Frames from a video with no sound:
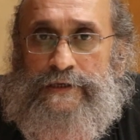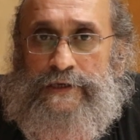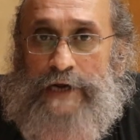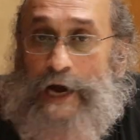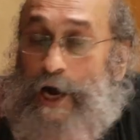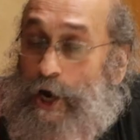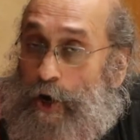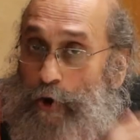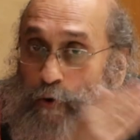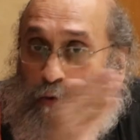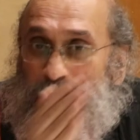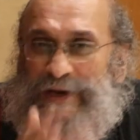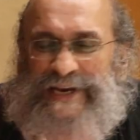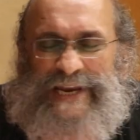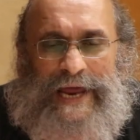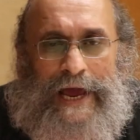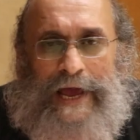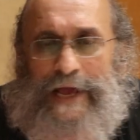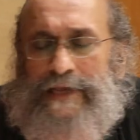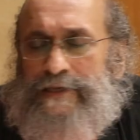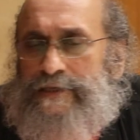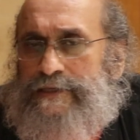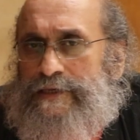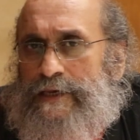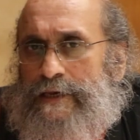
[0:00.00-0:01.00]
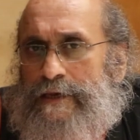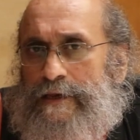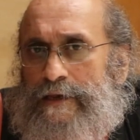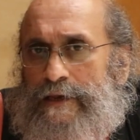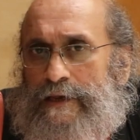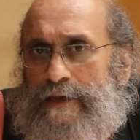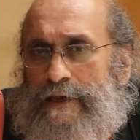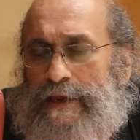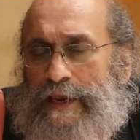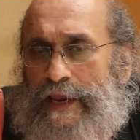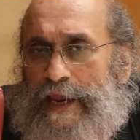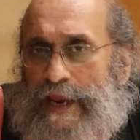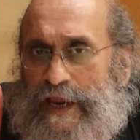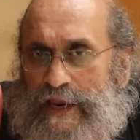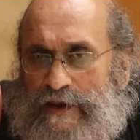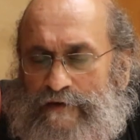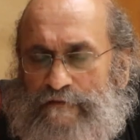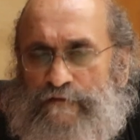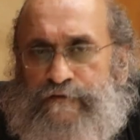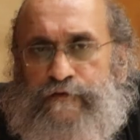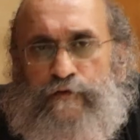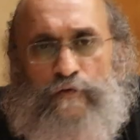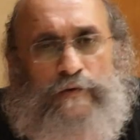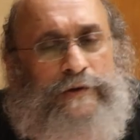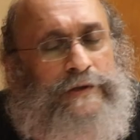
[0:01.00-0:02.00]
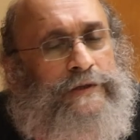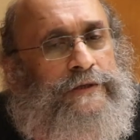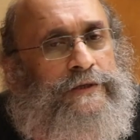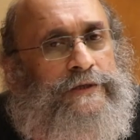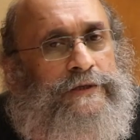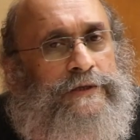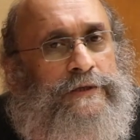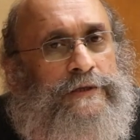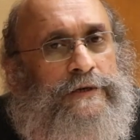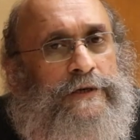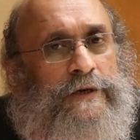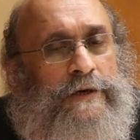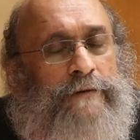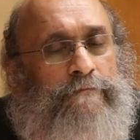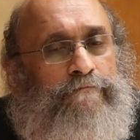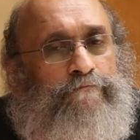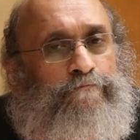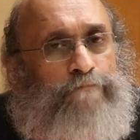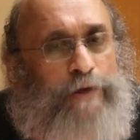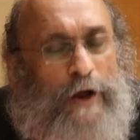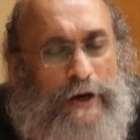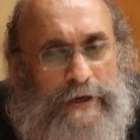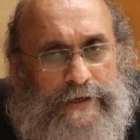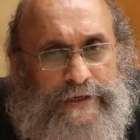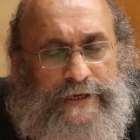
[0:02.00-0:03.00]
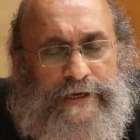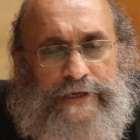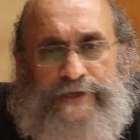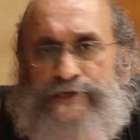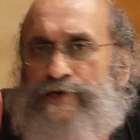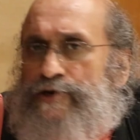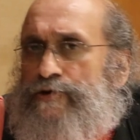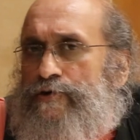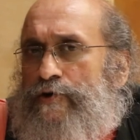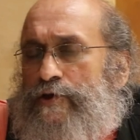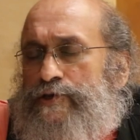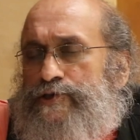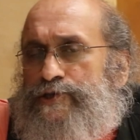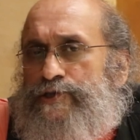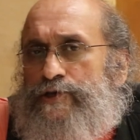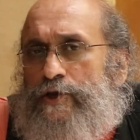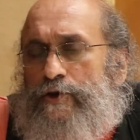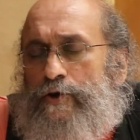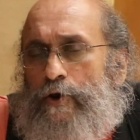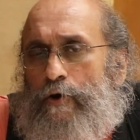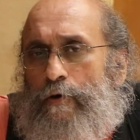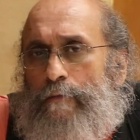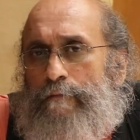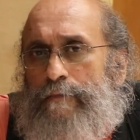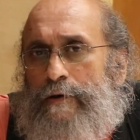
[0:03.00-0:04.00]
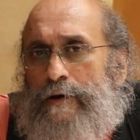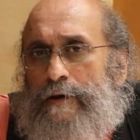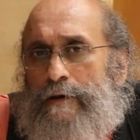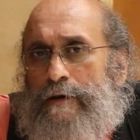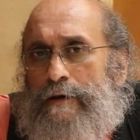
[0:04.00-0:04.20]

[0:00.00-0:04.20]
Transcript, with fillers: how it has influenced politics across the globe.